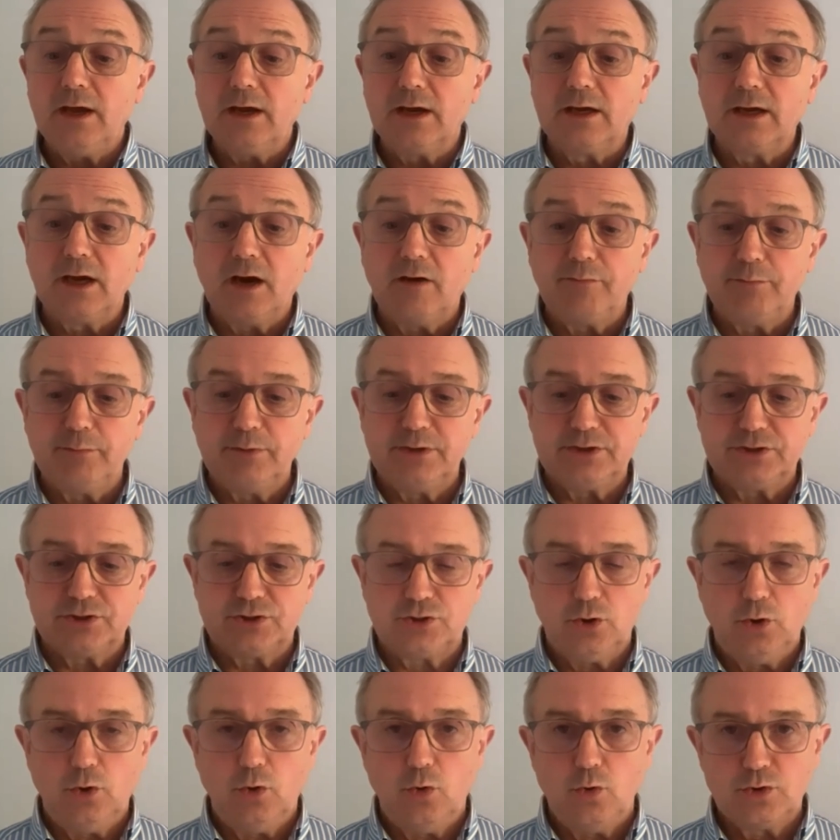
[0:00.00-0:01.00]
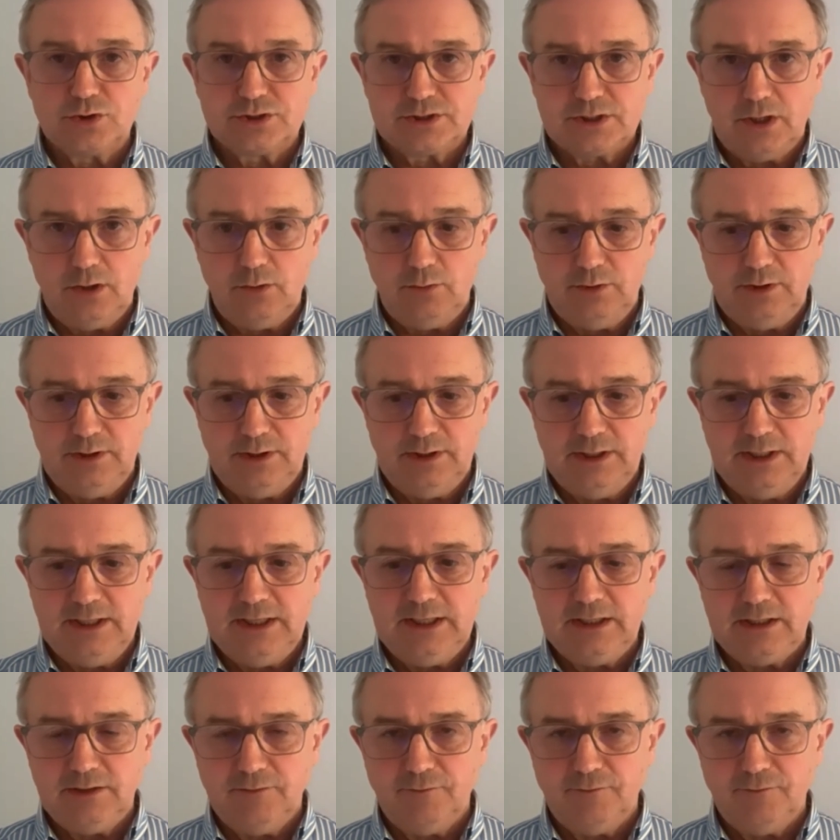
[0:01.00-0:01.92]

Governments also need